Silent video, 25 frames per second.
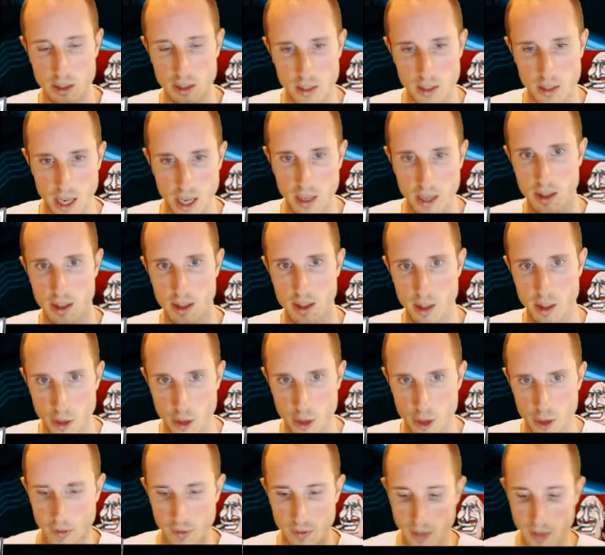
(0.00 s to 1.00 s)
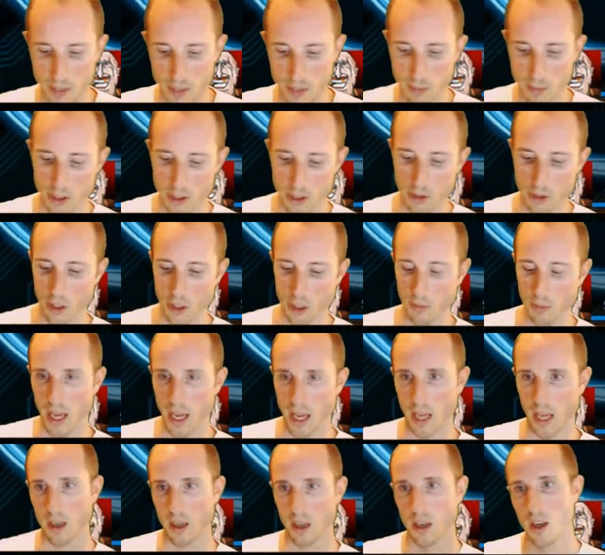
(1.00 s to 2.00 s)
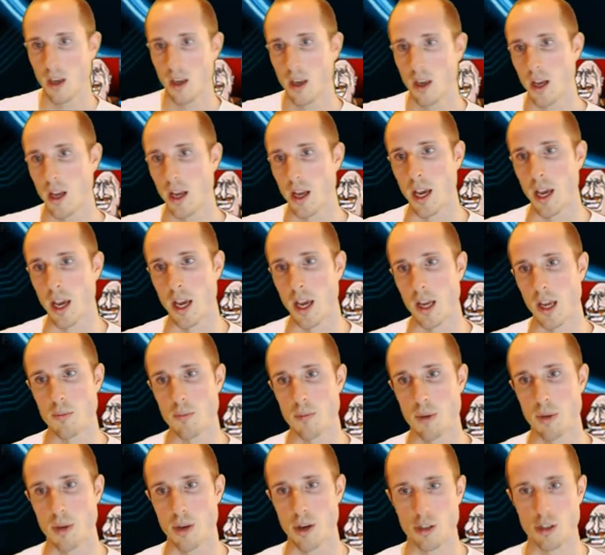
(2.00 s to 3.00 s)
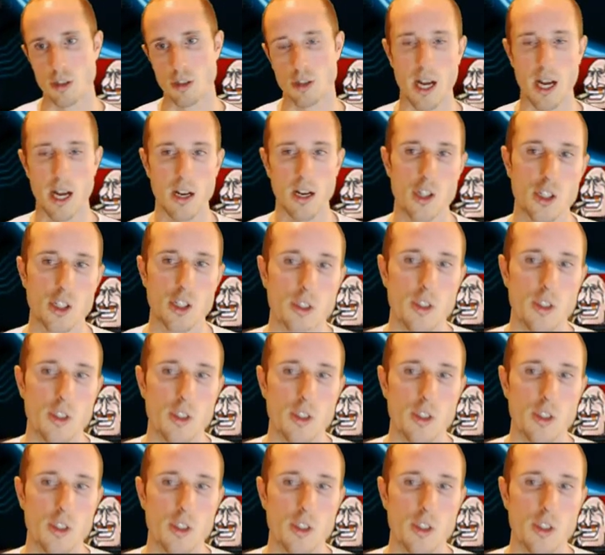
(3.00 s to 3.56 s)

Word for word: the third investments you should make. And Poker Tracker's